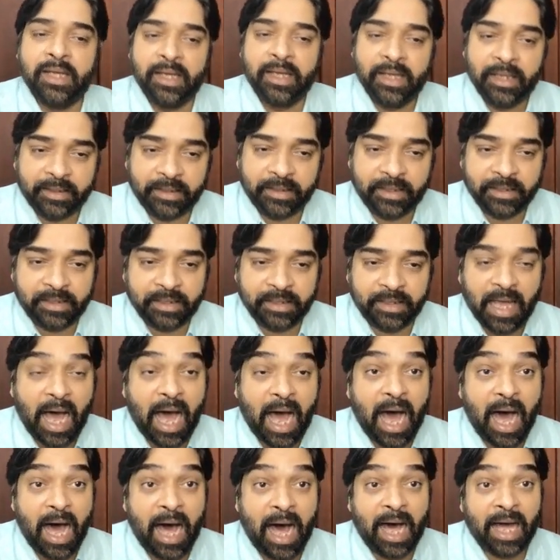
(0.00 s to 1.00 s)
This is the
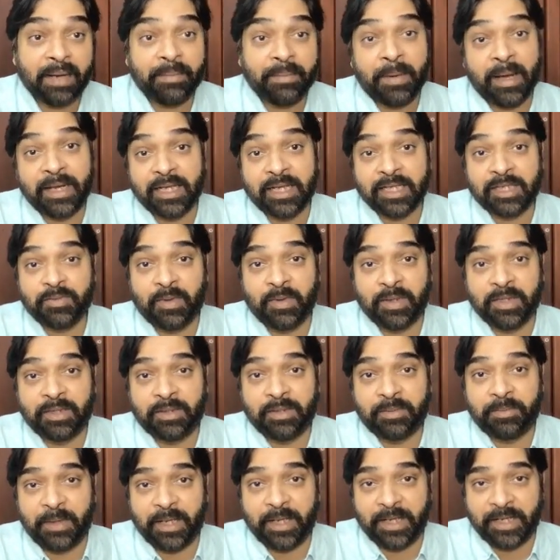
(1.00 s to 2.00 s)
r minus
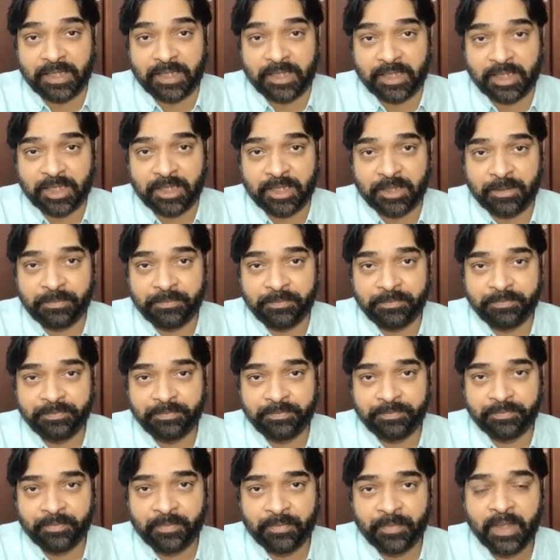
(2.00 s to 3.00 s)
1th place
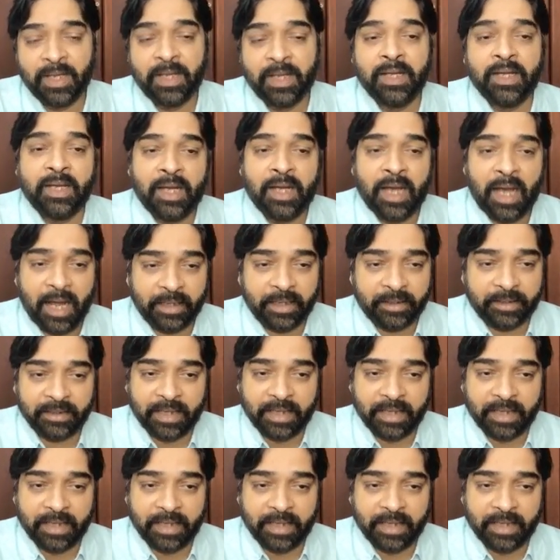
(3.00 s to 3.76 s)
and this is the